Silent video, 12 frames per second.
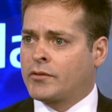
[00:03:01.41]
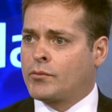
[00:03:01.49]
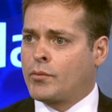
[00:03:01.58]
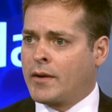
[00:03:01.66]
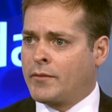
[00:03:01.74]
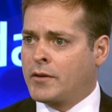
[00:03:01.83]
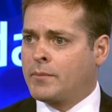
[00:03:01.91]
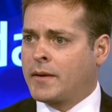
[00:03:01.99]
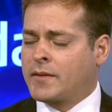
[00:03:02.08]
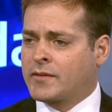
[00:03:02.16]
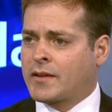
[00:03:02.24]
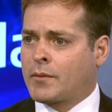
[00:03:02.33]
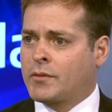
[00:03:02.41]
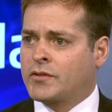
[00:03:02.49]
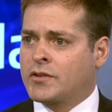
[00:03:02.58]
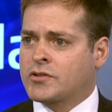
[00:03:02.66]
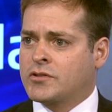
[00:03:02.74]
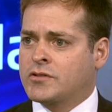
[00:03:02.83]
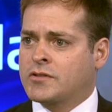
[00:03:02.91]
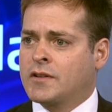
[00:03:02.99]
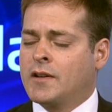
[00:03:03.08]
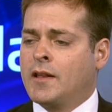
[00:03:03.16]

in revenue by these acquisitions.